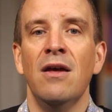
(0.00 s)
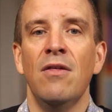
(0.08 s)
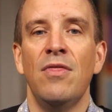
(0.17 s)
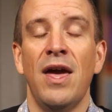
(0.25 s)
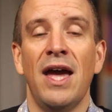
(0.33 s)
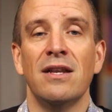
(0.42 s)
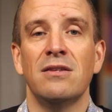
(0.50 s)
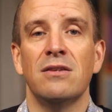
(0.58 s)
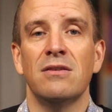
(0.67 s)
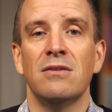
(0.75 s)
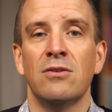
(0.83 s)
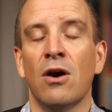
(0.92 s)
that
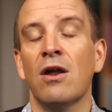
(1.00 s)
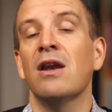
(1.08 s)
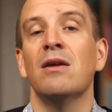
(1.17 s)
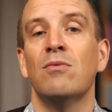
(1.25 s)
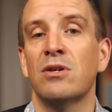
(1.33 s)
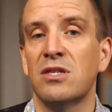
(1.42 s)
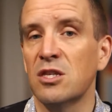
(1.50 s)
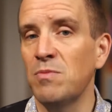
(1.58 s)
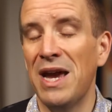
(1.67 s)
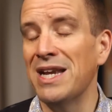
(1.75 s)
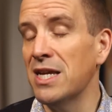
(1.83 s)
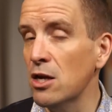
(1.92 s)
not only was this
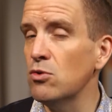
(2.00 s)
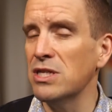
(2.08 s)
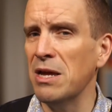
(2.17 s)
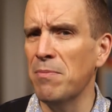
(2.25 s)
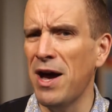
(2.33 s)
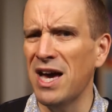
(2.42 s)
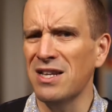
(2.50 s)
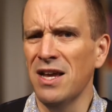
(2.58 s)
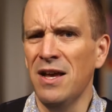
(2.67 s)
man guilty, but